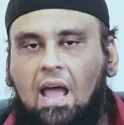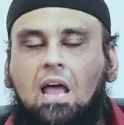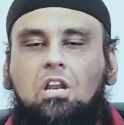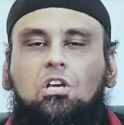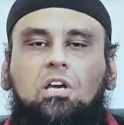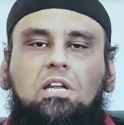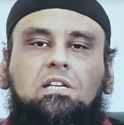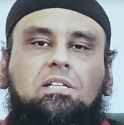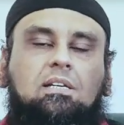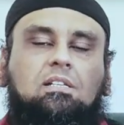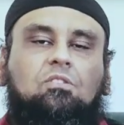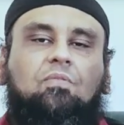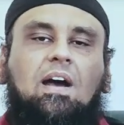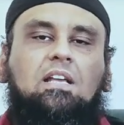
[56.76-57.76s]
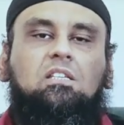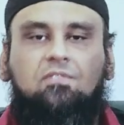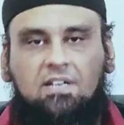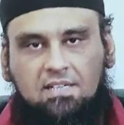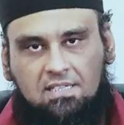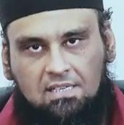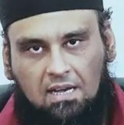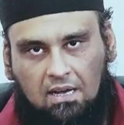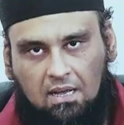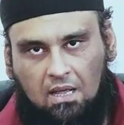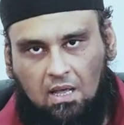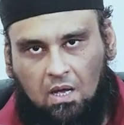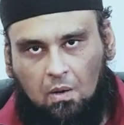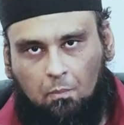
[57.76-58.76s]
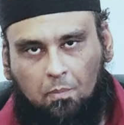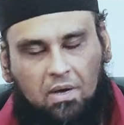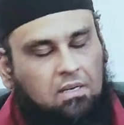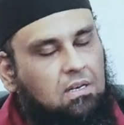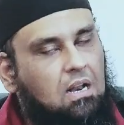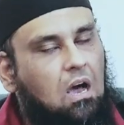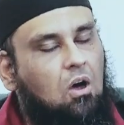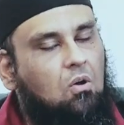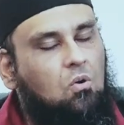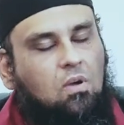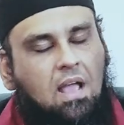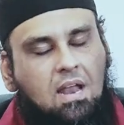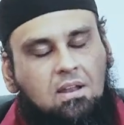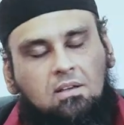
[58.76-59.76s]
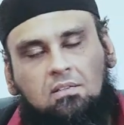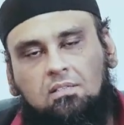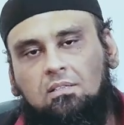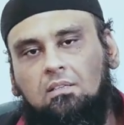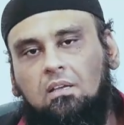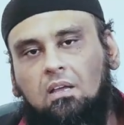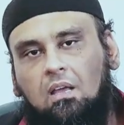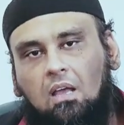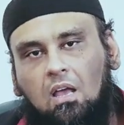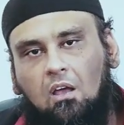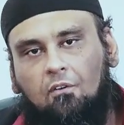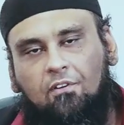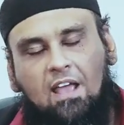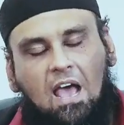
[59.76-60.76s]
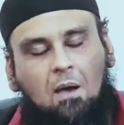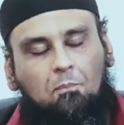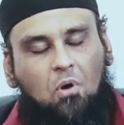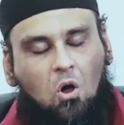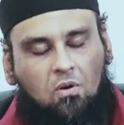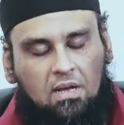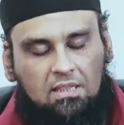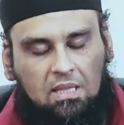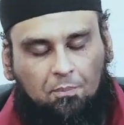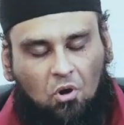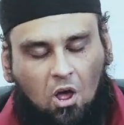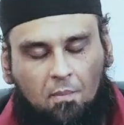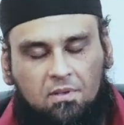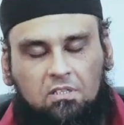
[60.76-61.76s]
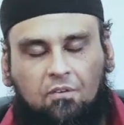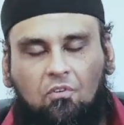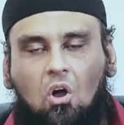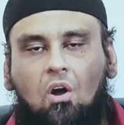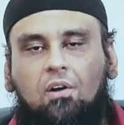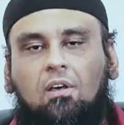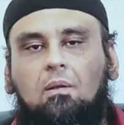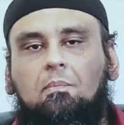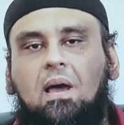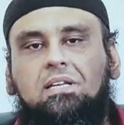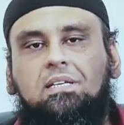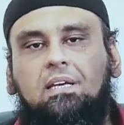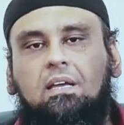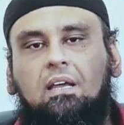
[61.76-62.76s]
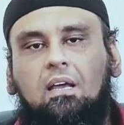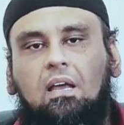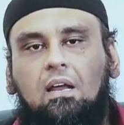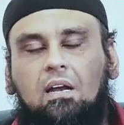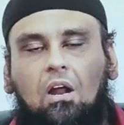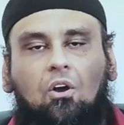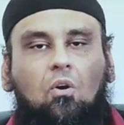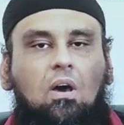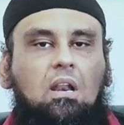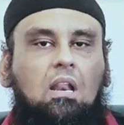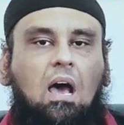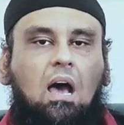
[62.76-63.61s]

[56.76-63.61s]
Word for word: and Christians, vice versa. But now look at us. We have broken the promise of God Almighty that, oh